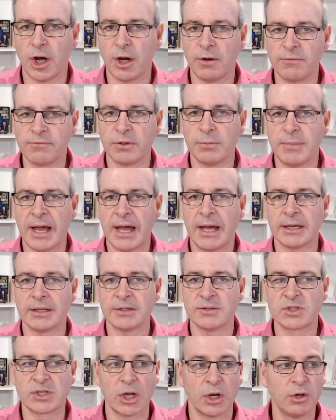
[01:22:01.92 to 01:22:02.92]
of the market.
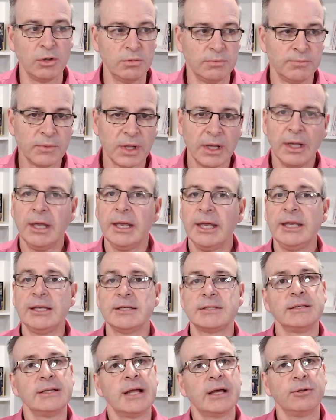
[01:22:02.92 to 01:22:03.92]
So here's
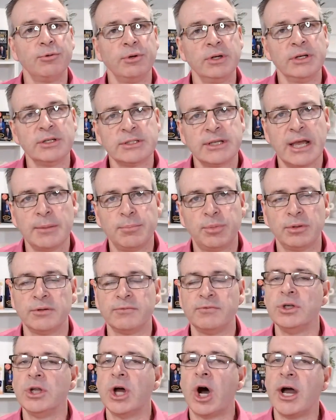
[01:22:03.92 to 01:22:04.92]
another example of
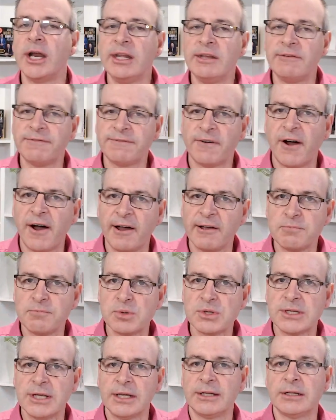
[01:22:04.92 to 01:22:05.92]

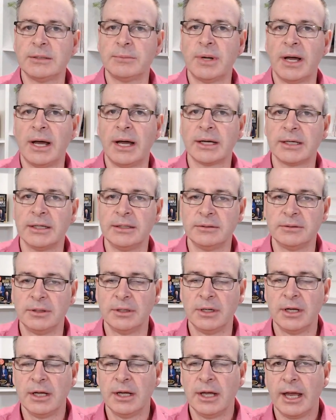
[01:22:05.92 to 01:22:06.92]
95% of the market
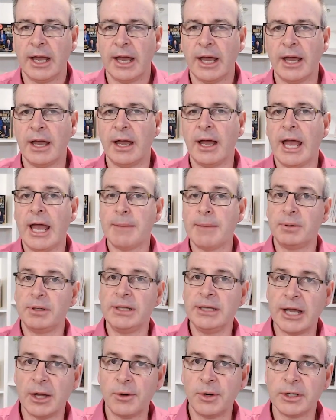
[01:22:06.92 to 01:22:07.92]
happily
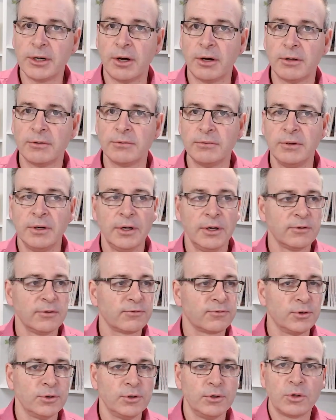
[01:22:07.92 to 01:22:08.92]
going on
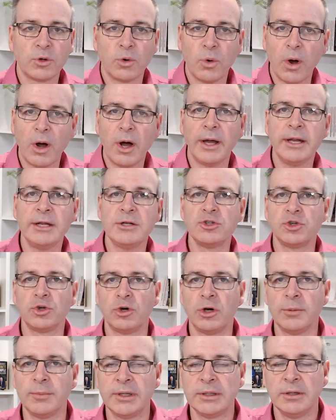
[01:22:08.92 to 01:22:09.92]
through quiet
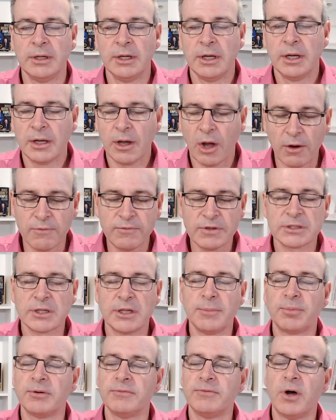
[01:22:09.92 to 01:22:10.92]
enjoyment, obviously
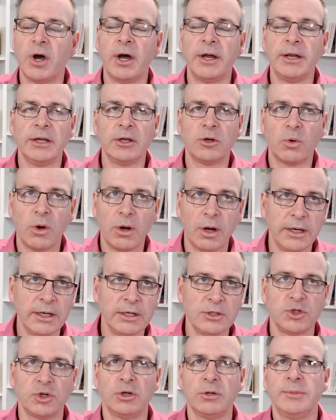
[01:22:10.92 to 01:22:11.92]
providing quiet
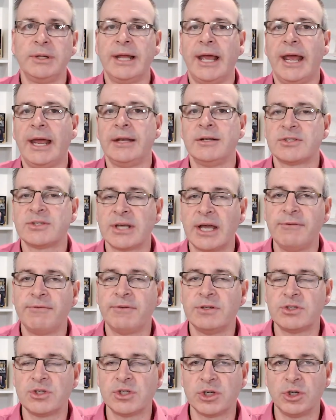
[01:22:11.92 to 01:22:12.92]
enjoyment and safe
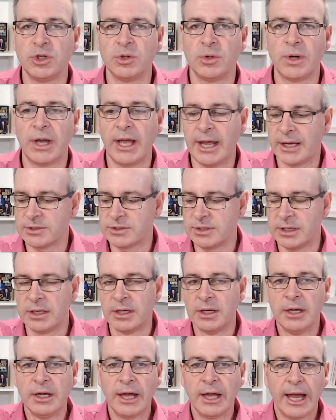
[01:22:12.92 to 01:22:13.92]
and secure housing
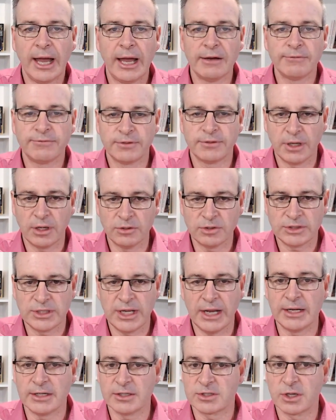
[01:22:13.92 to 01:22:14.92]
for those
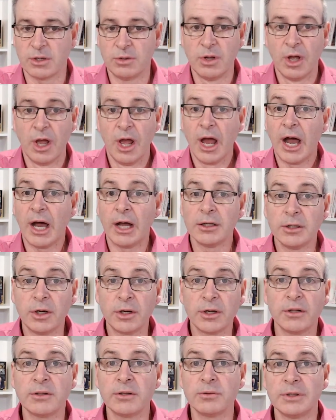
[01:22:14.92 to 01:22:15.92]
tenants. So a lot
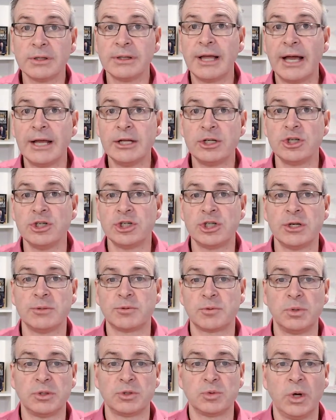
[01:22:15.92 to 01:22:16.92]
of the relationships
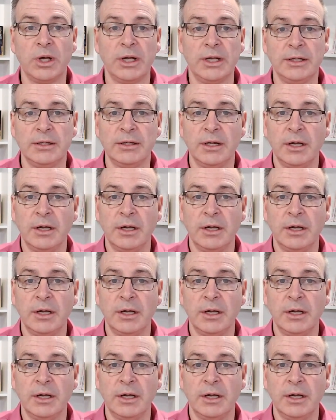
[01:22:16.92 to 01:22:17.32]
between